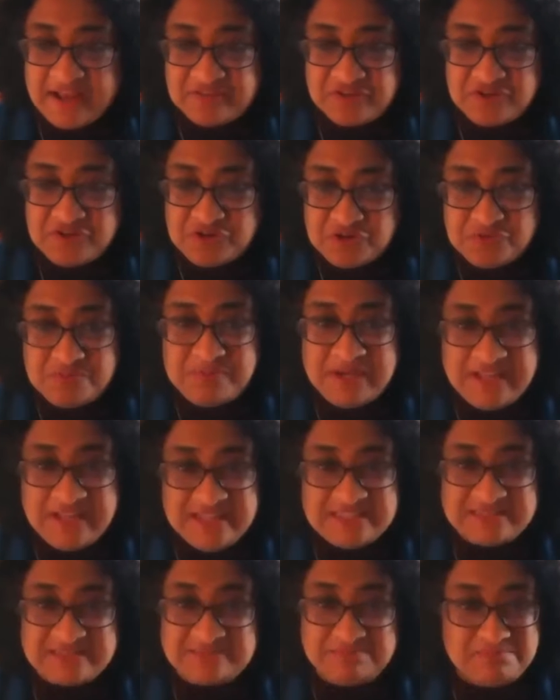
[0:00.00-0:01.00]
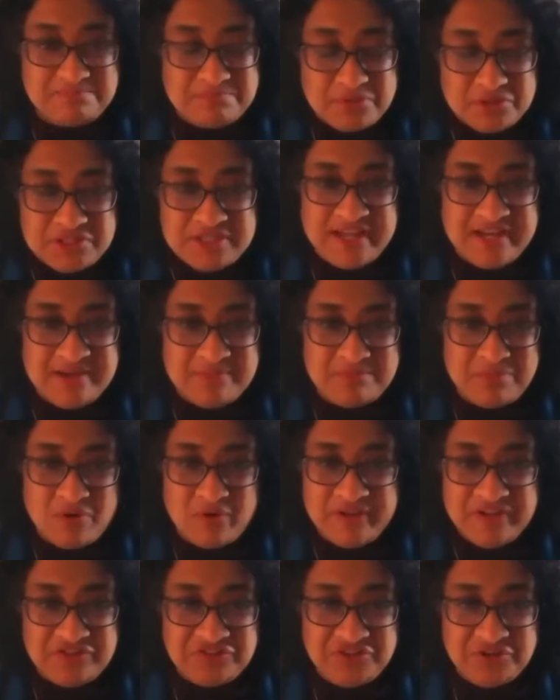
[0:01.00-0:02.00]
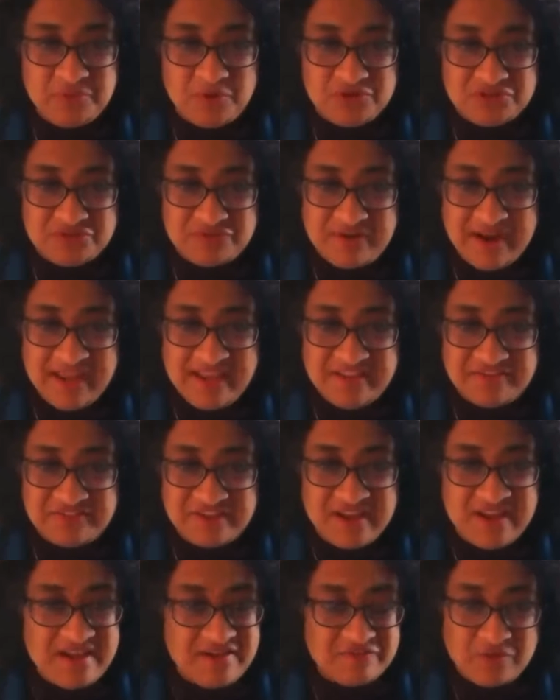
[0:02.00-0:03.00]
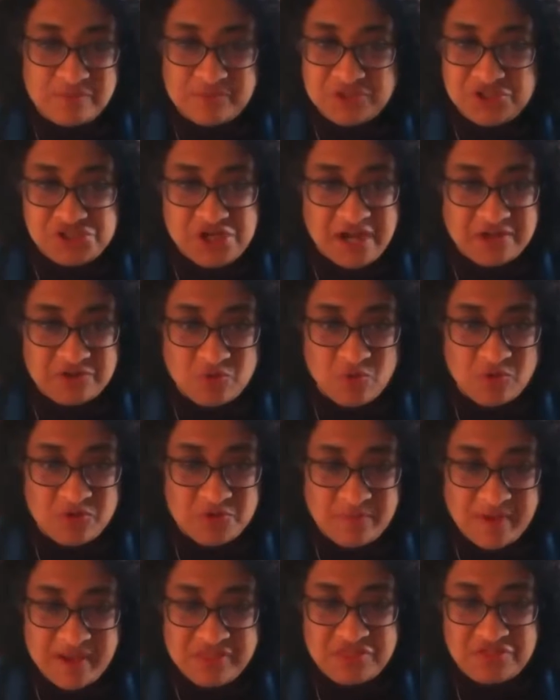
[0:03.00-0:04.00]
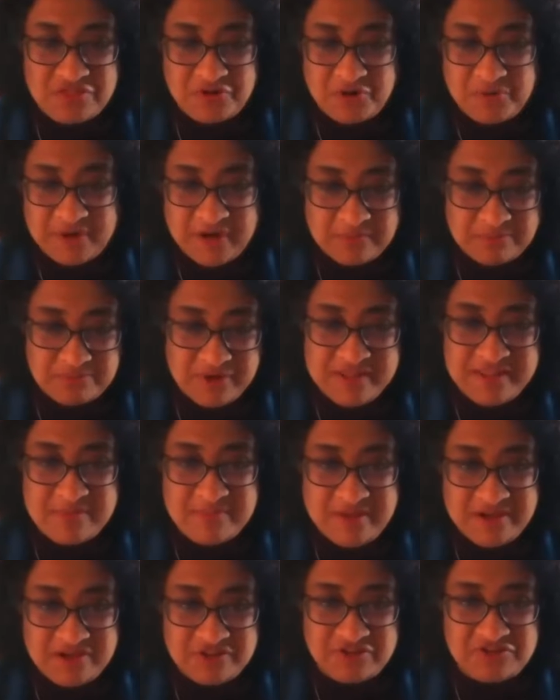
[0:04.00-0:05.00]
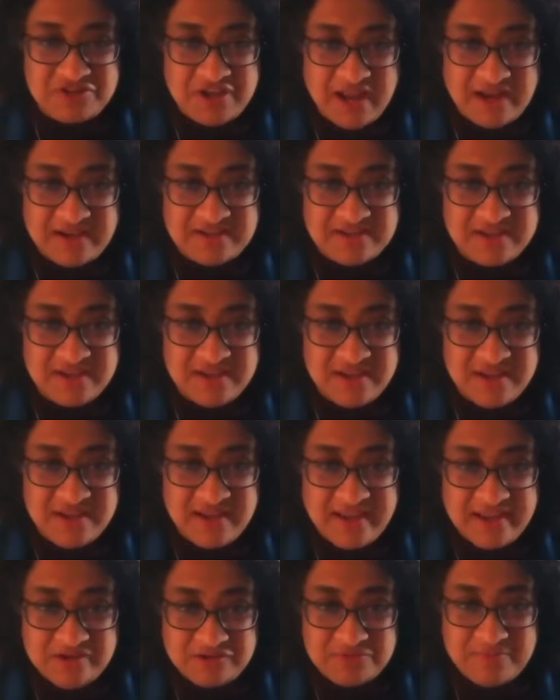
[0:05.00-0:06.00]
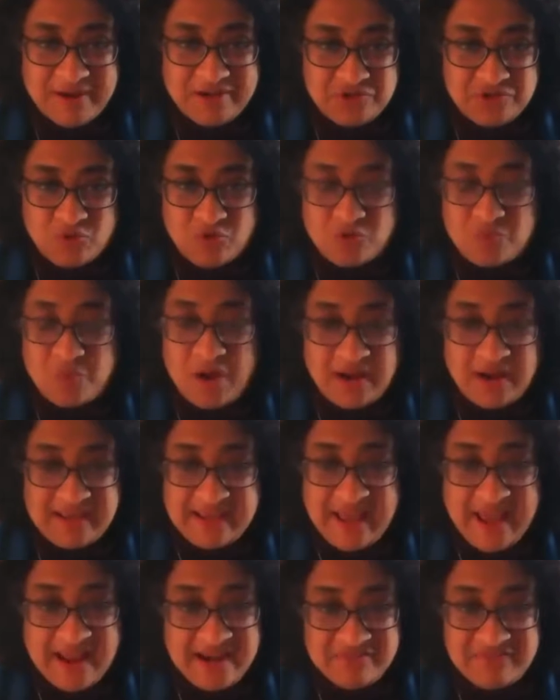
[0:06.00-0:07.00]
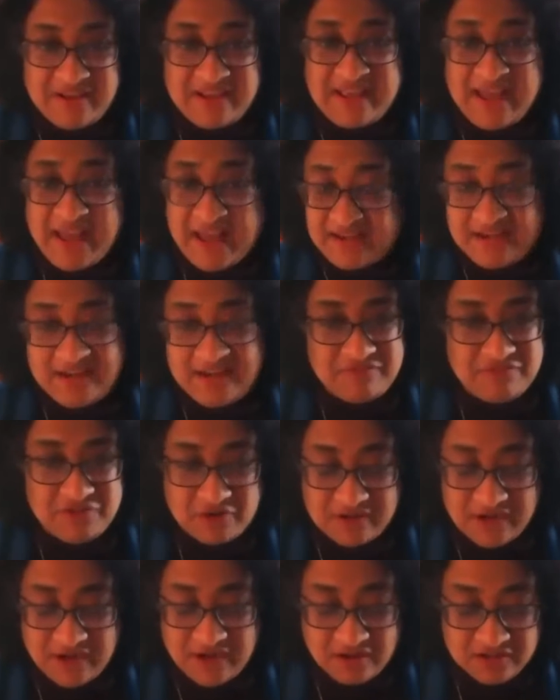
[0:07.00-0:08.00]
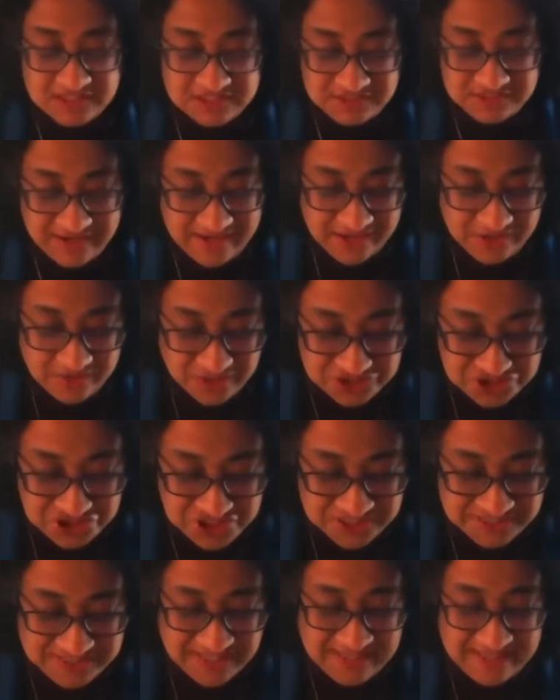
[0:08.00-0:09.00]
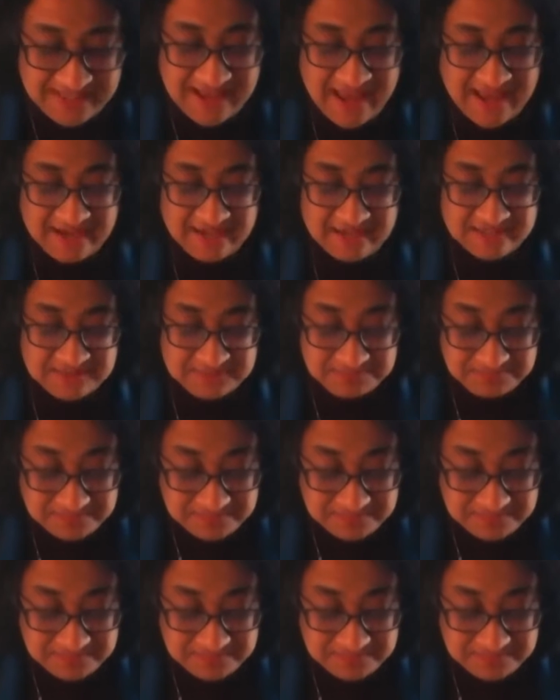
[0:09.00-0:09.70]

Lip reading: So do please put in points you want to raise from the chat all the way through, and I'll bring them into the chat, into my talk while I can, if I can, and if not, I'll answer any questions at the end.